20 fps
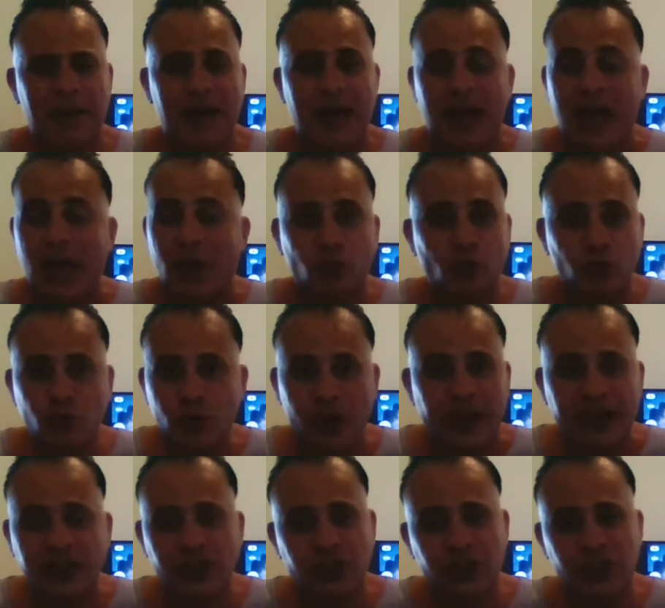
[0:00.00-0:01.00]

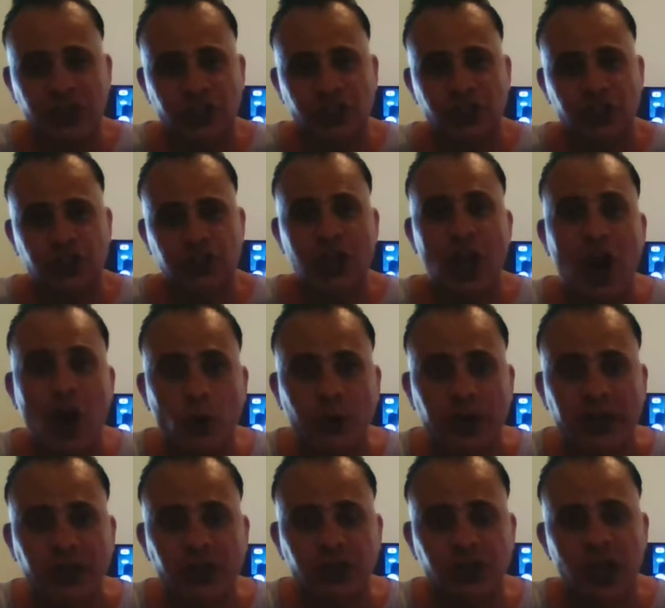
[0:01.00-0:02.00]
outrageous,
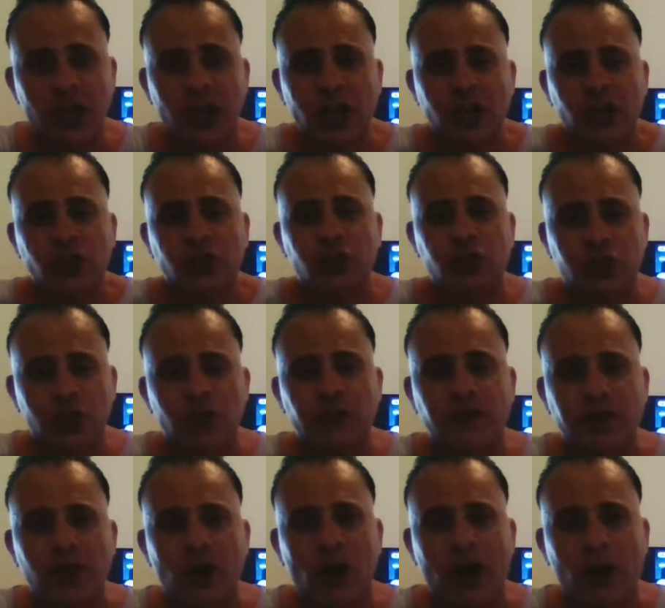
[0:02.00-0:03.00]
childish,
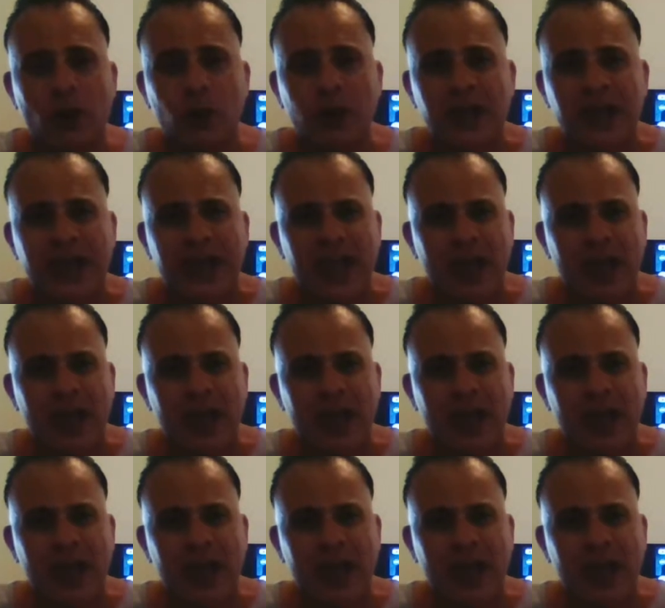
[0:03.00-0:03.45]
juvenile.